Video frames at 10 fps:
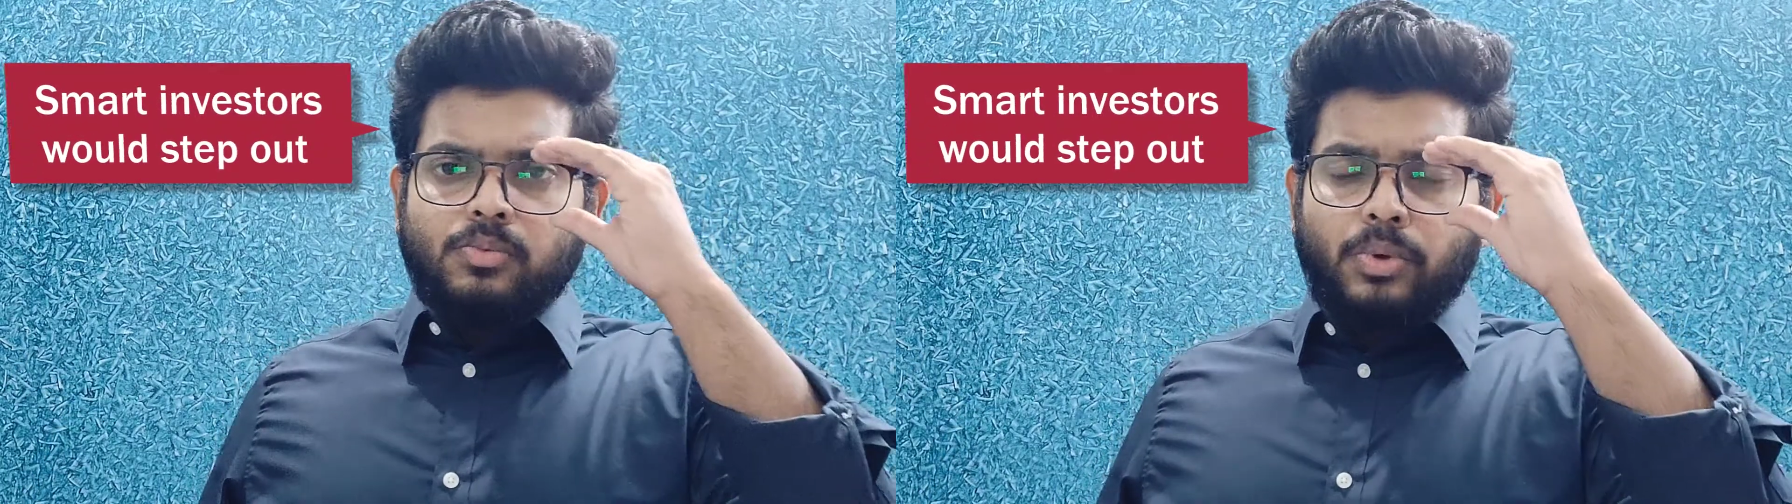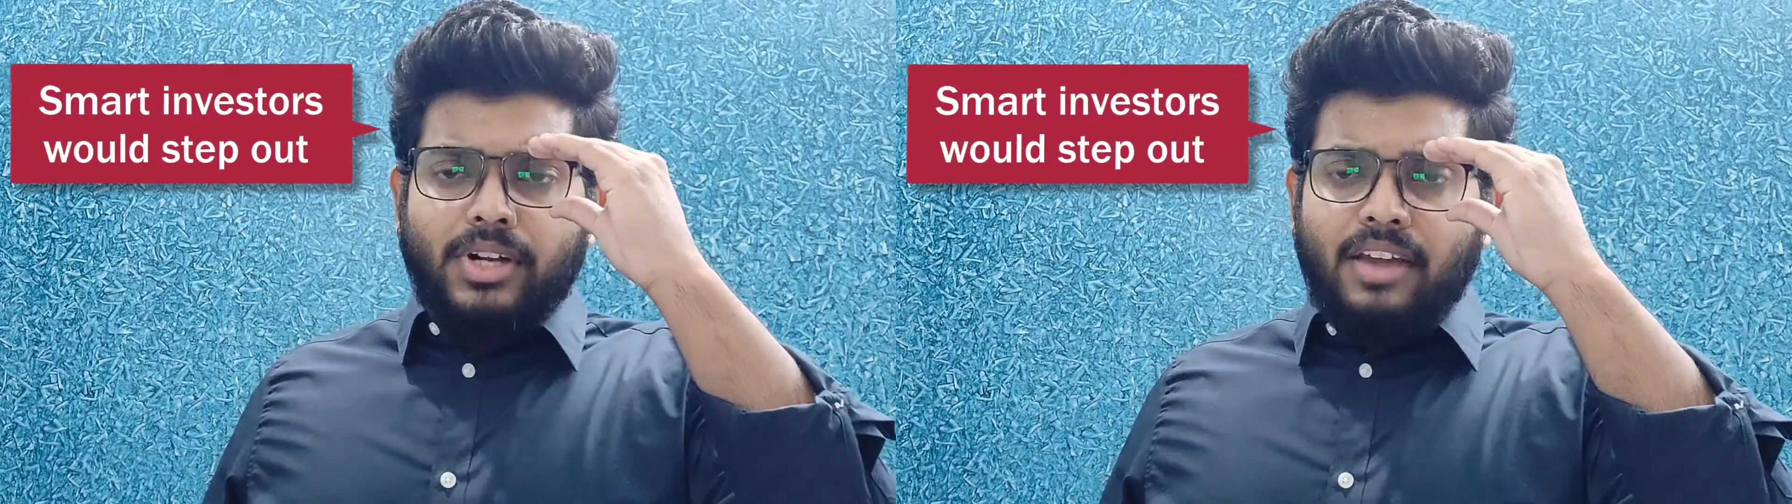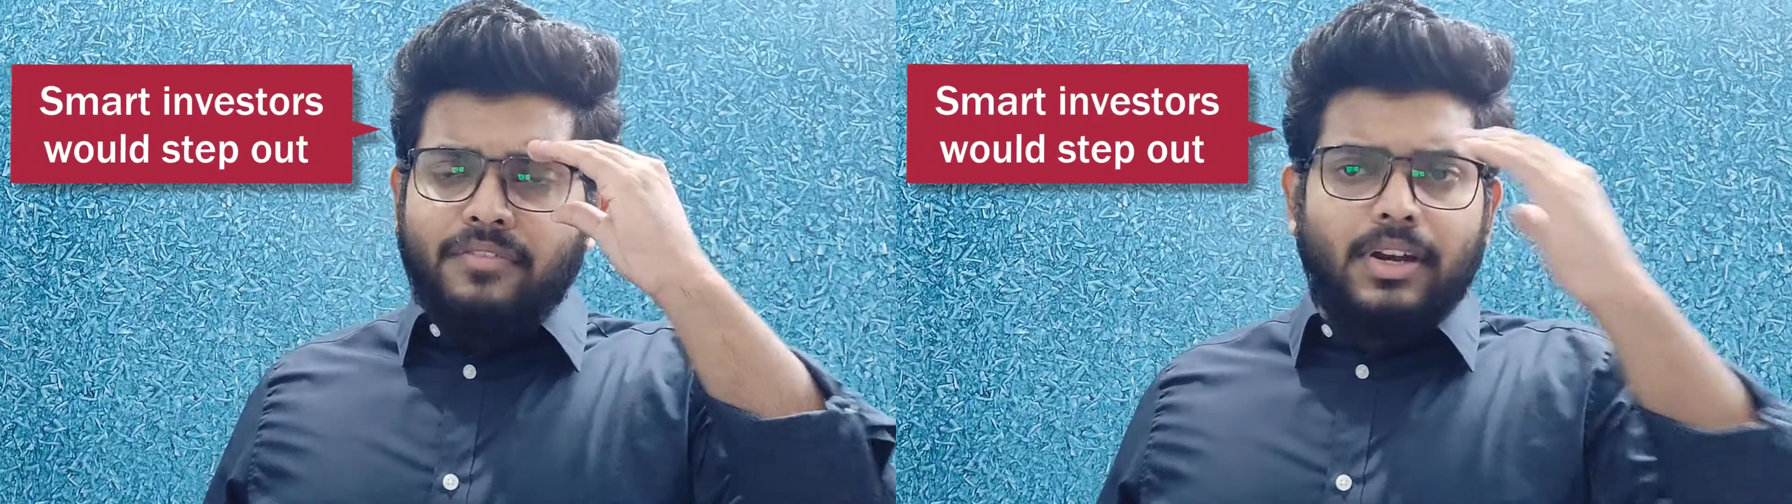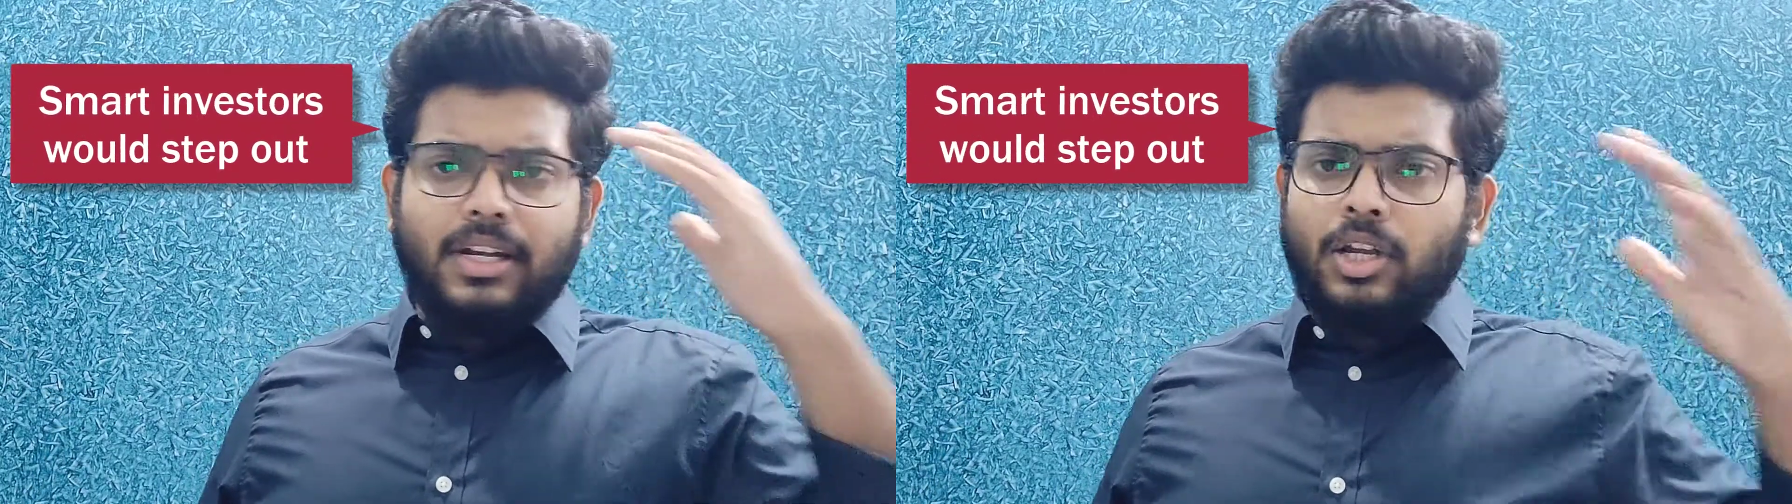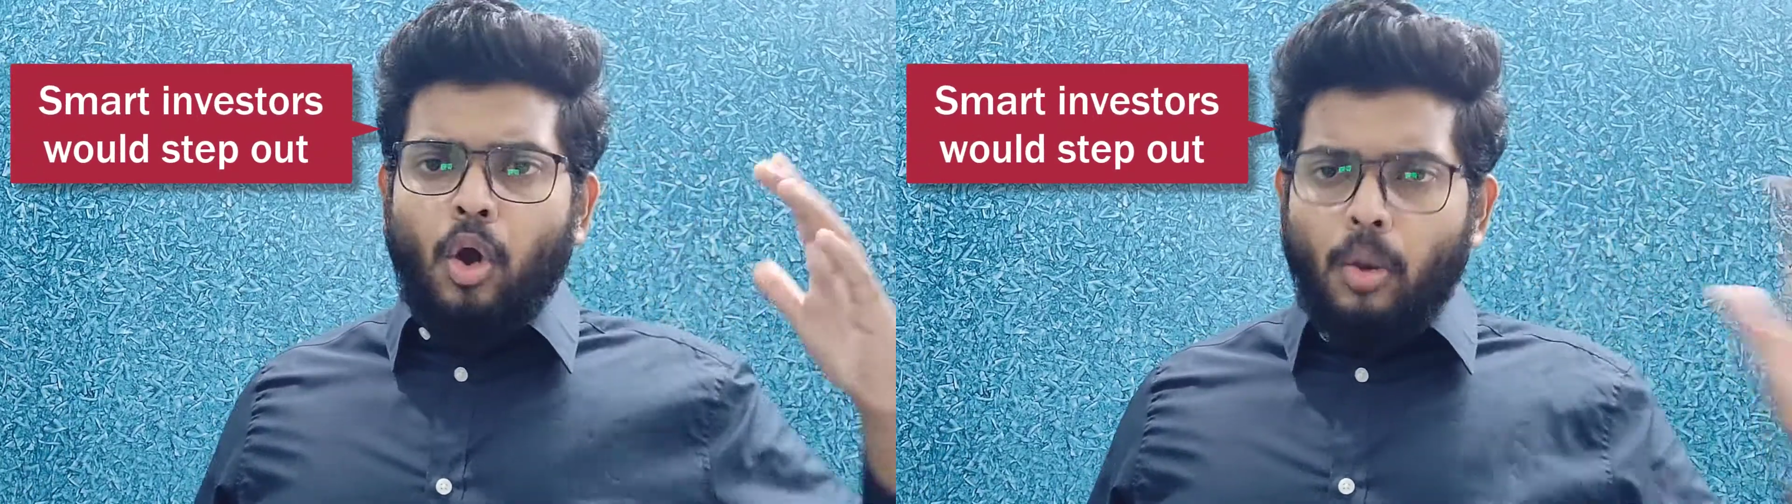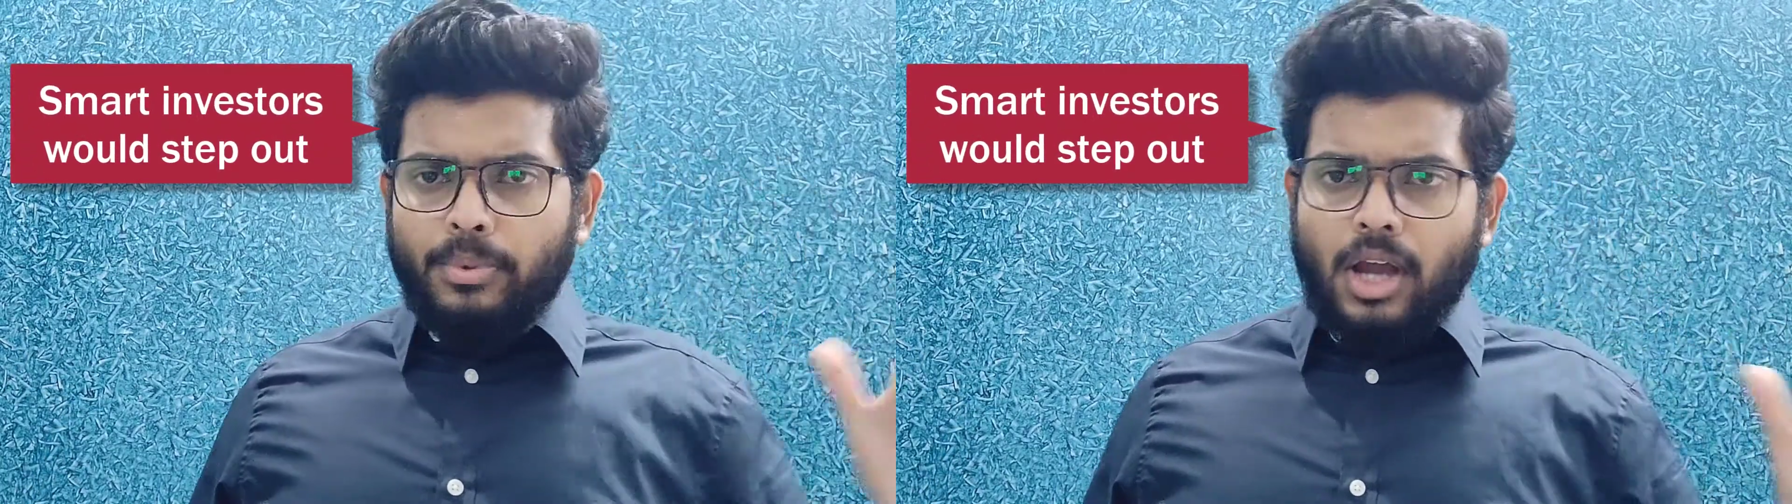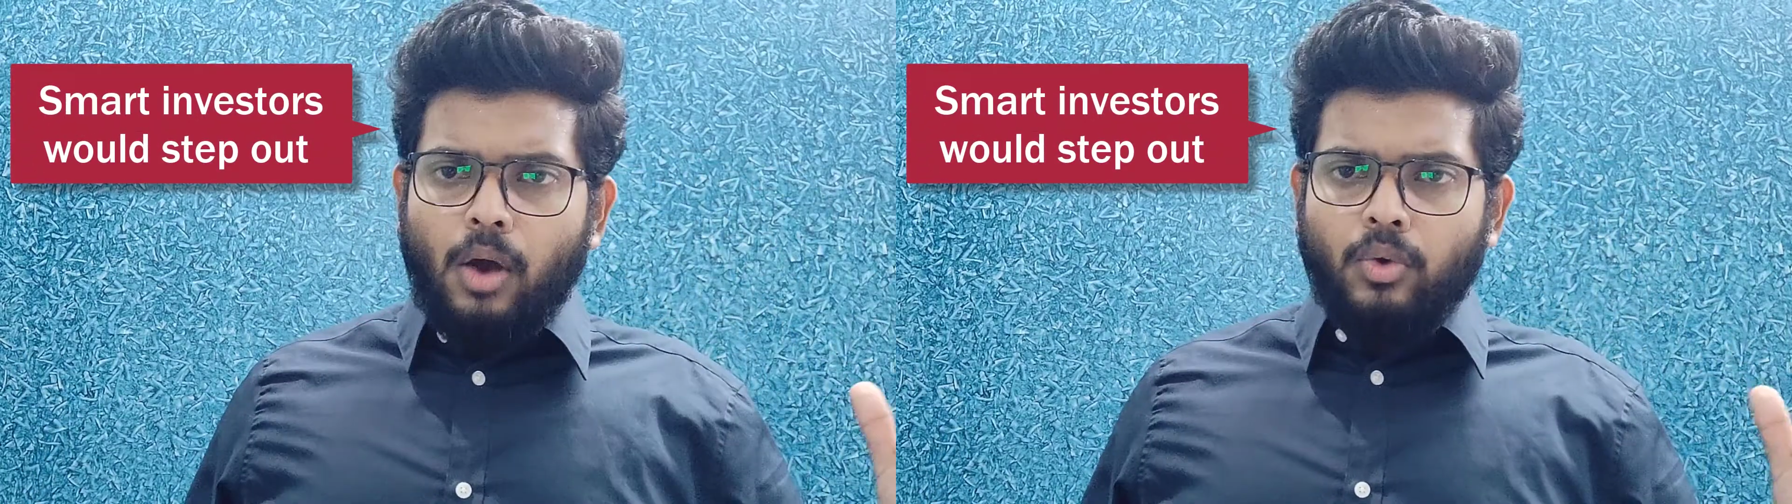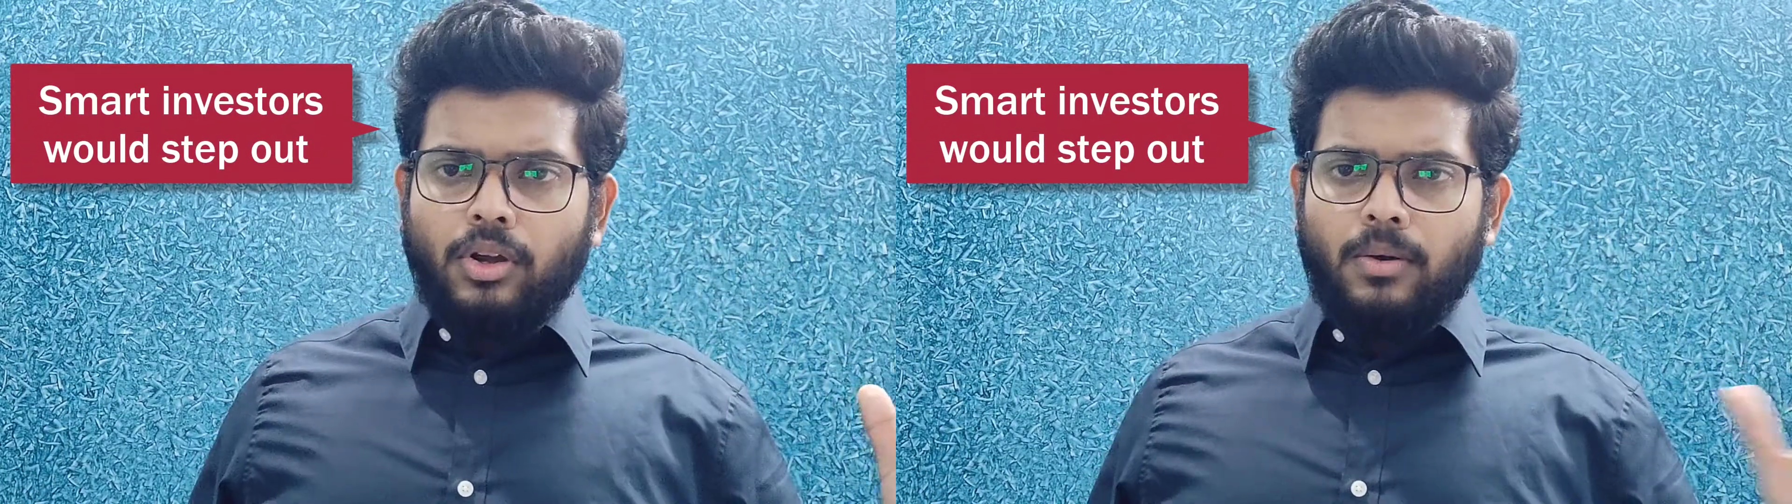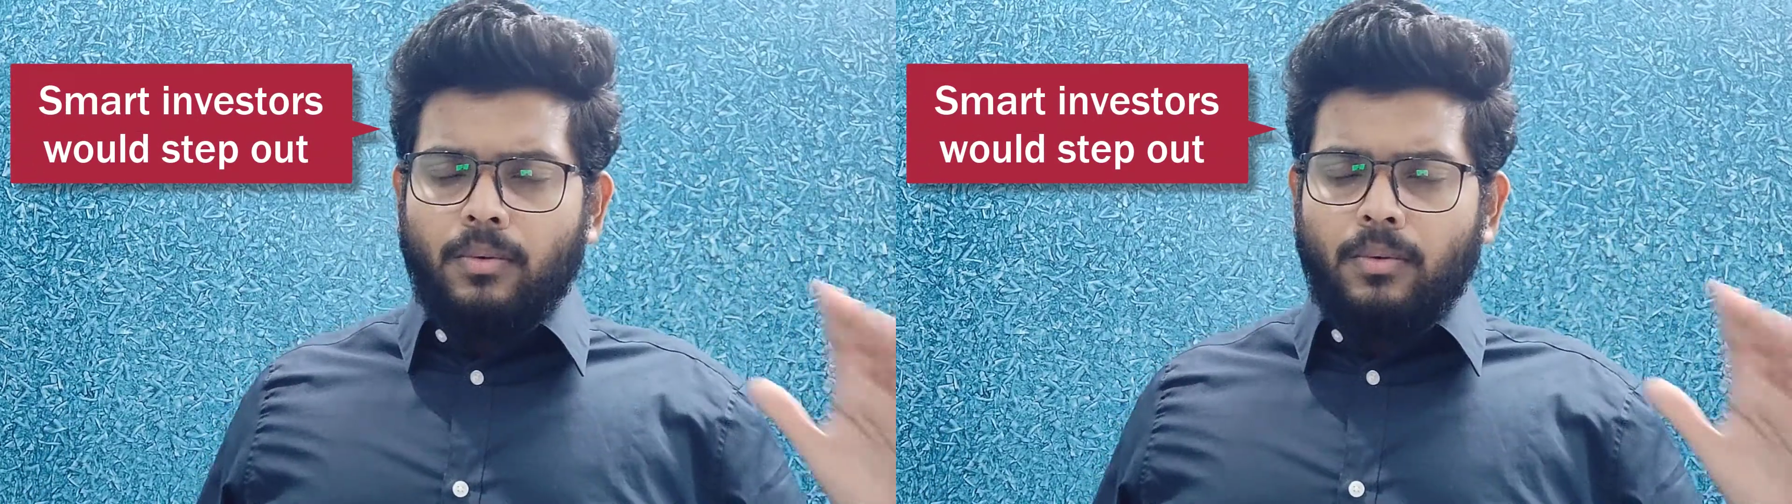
would definitely opt out